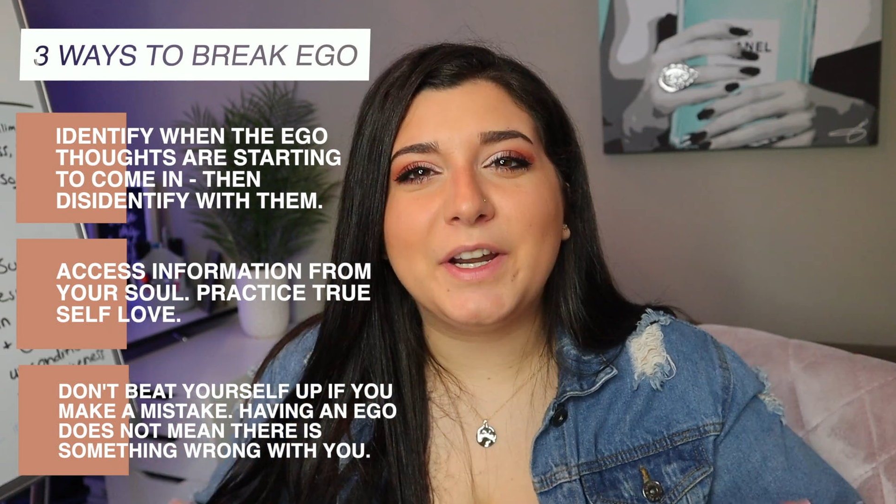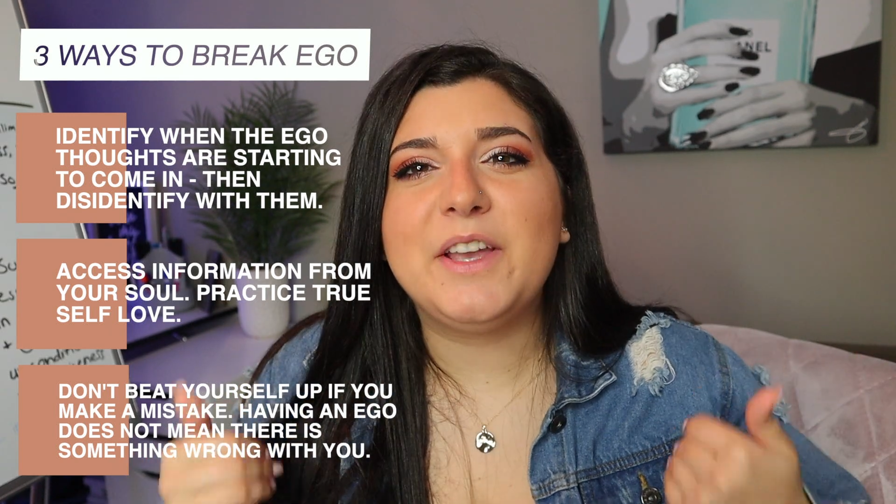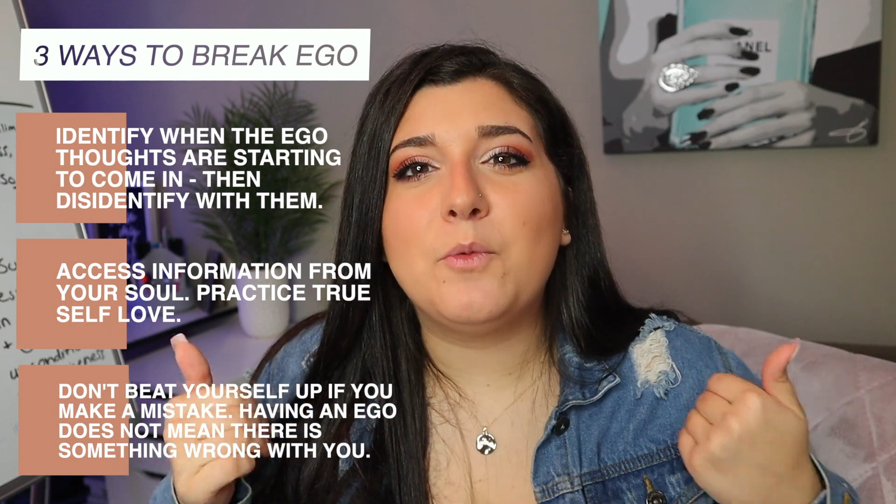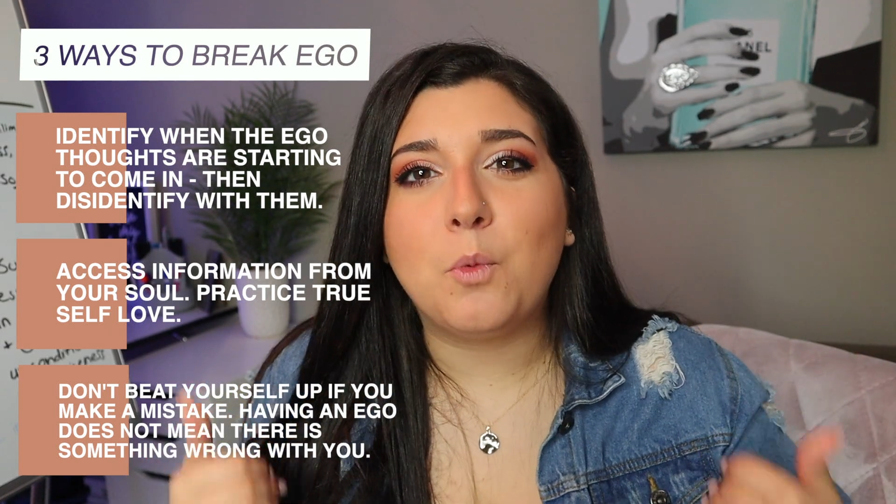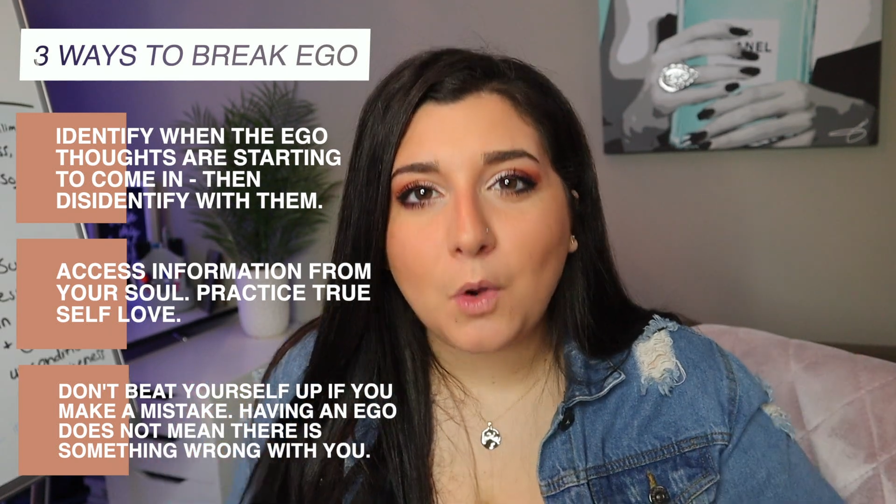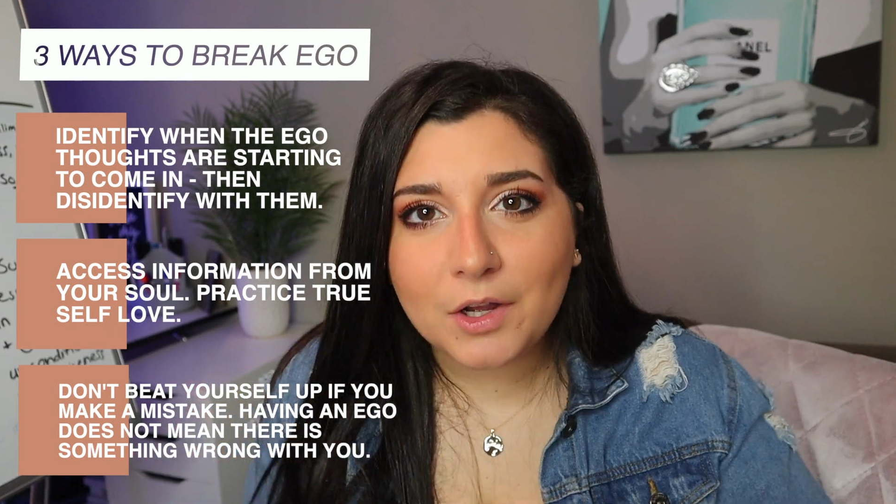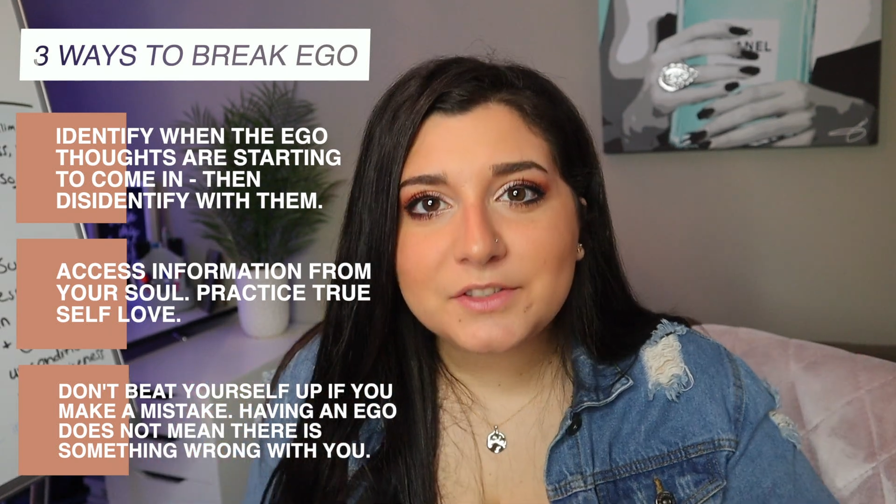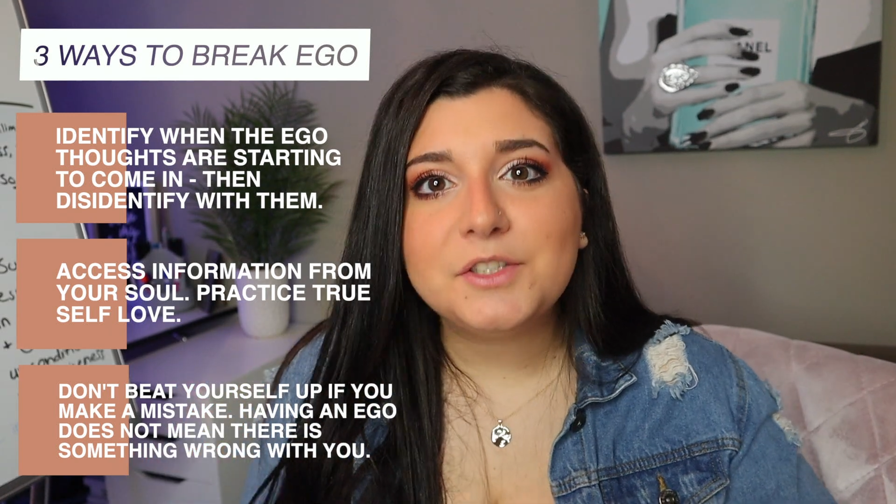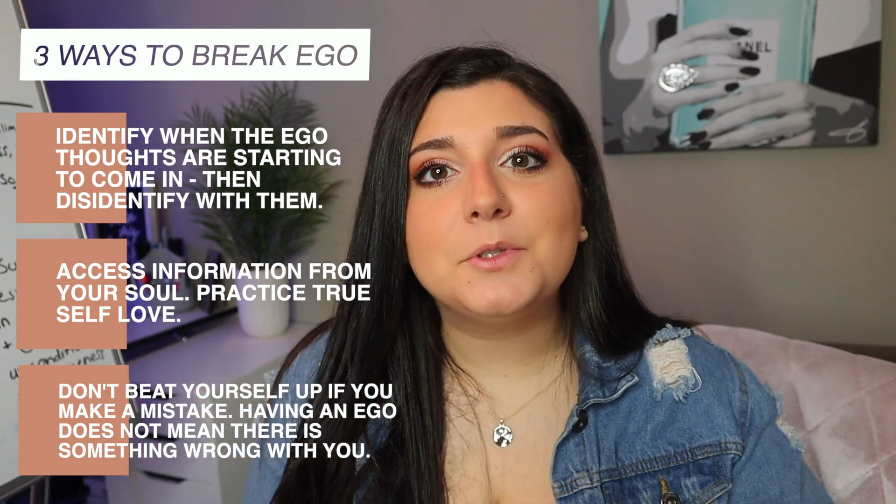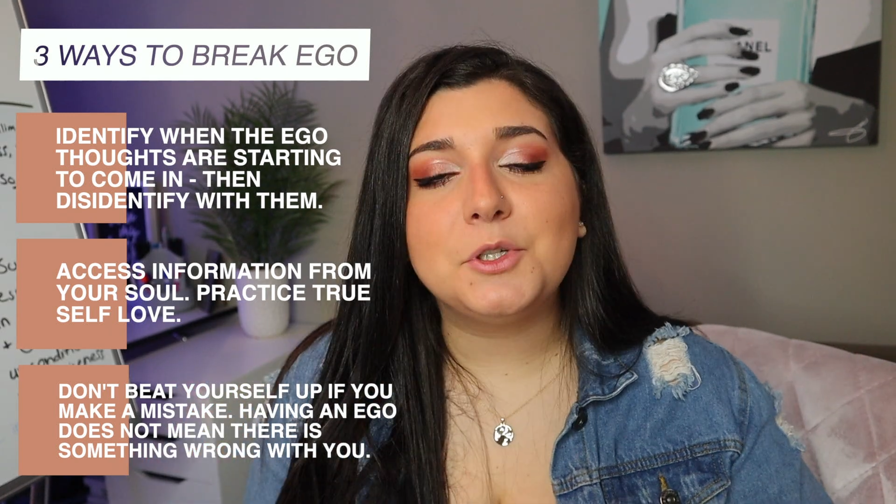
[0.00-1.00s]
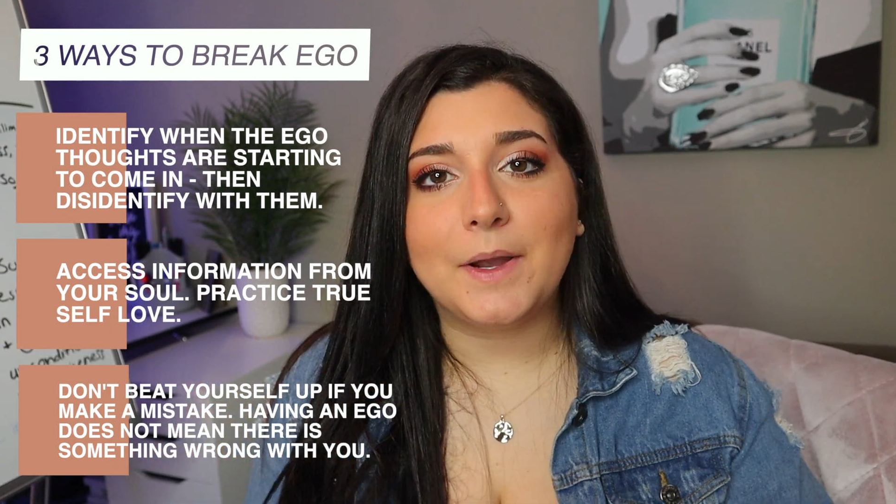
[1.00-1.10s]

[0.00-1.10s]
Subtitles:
It wants you to